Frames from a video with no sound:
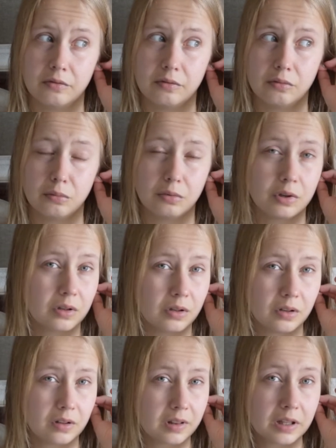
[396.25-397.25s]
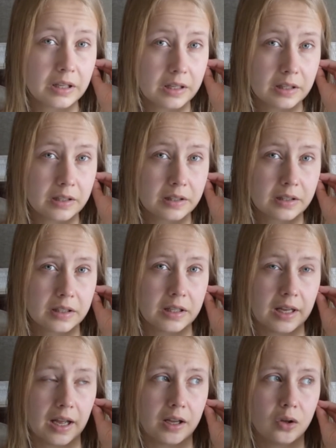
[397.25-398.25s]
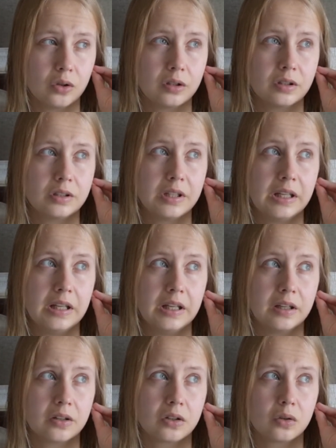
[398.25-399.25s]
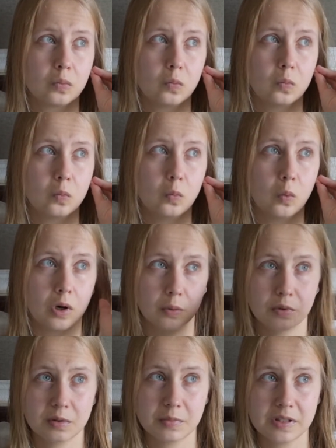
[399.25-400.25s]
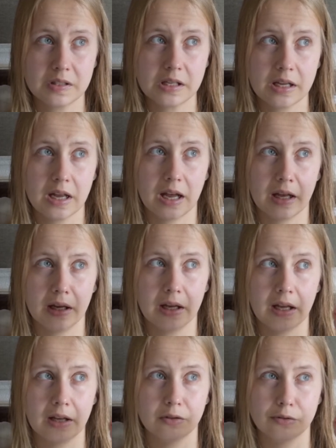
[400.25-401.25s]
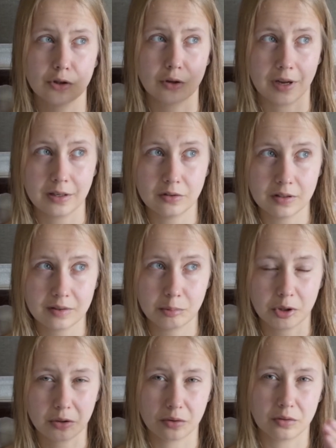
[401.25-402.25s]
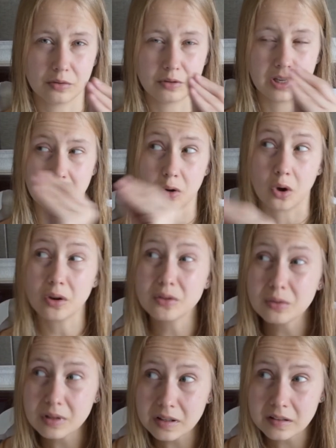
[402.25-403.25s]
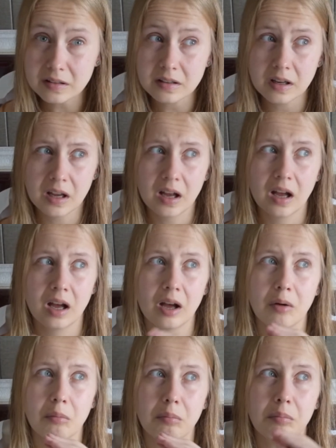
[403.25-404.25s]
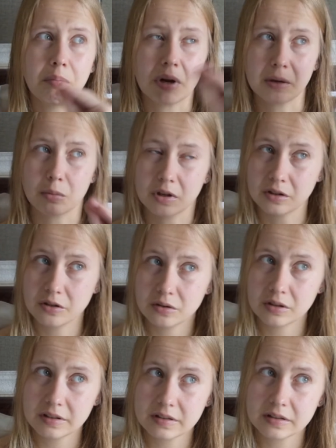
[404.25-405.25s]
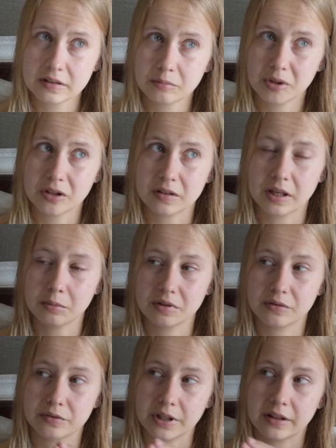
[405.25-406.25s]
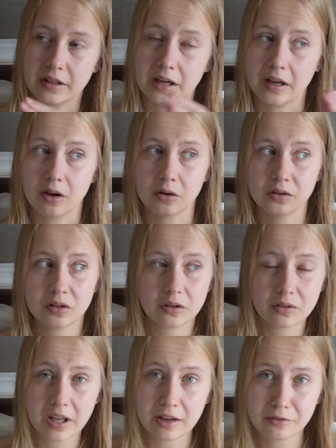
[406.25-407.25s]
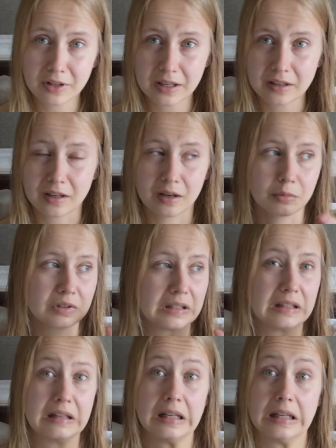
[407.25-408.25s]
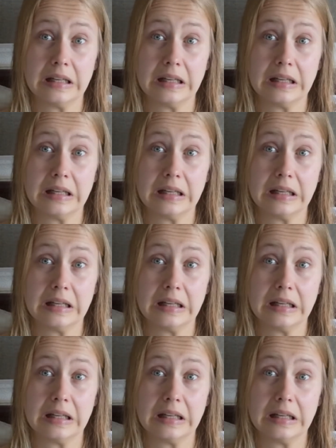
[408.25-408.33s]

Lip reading: one thing. I couldn't hear what was missing. I kind of tried to listen, but also tried not to listen. But I wanted to listen because I was afraid that I also don't have that, and I was like,